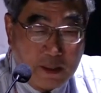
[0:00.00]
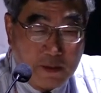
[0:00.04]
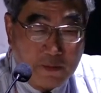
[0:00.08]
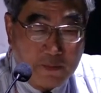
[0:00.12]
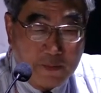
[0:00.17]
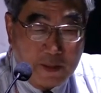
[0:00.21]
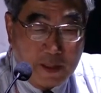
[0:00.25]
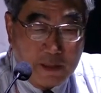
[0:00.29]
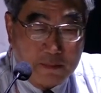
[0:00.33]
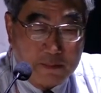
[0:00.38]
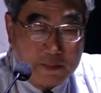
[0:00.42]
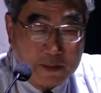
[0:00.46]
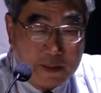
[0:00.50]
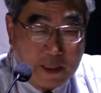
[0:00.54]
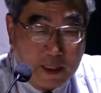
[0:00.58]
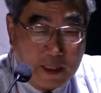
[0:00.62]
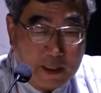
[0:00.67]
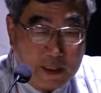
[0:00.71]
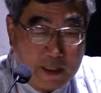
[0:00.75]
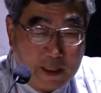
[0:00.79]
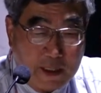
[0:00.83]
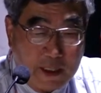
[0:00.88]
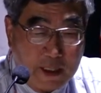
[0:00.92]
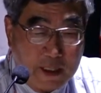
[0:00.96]
5-10
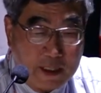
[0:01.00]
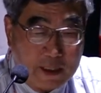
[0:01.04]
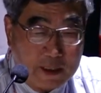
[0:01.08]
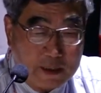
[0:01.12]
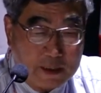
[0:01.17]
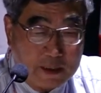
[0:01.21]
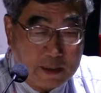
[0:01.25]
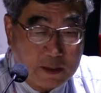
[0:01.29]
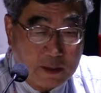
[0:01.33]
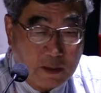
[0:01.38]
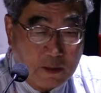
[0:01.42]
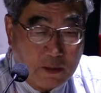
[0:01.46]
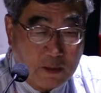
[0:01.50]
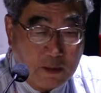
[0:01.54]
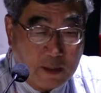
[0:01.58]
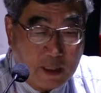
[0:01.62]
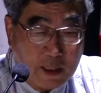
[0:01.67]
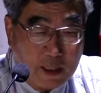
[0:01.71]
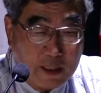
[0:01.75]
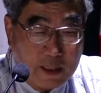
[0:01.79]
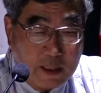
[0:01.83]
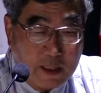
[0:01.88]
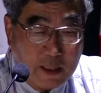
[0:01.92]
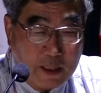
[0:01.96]
years, so
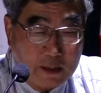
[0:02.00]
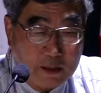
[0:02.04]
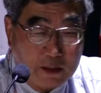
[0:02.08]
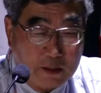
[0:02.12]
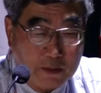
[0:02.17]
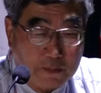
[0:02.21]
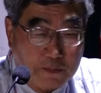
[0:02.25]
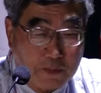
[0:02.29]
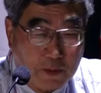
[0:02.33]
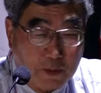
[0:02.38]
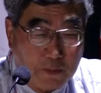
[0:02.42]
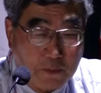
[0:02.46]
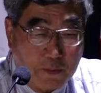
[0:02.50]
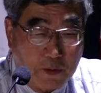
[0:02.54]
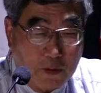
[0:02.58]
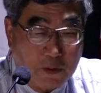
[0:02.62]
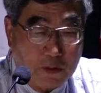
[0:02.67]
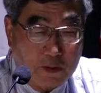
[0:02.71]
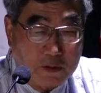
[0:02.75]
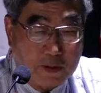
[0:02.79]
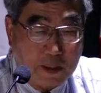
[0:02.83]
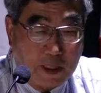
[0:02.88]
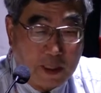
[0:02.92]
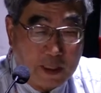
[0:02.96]
I like to
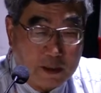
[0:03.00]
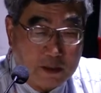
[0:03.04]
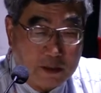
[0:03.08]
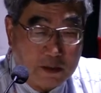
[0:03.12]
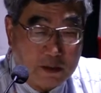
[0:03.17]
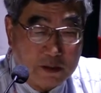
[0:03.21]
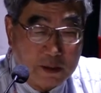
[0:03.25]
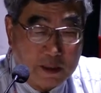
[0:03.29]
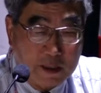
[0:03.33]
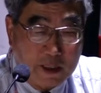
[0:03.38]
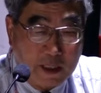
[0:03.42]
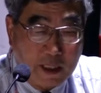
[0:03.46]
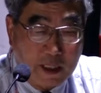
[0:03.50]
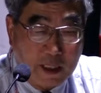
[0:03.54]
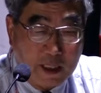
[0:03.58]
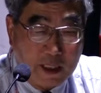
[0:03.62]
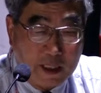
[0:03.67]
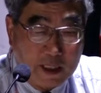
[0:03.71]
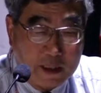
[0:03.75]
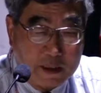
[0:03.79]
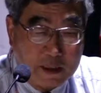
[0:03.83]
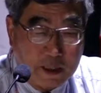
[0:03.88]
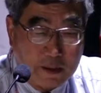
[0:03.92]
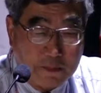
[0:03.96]
propose a hydrogen
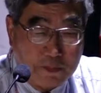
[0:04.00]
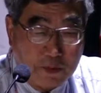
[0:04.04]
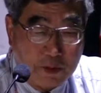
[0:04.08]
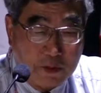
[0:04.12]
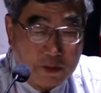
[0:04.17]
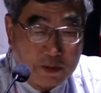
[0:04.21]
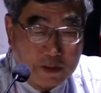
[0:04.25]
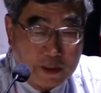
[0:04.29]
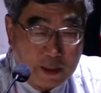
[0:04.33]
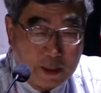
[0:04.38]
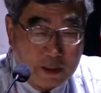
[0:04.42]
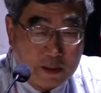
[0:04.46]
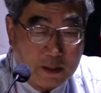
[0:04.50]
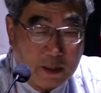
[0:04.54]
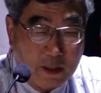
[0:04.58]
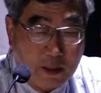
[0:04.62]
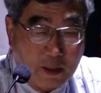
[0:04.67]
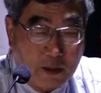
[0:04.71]
energy project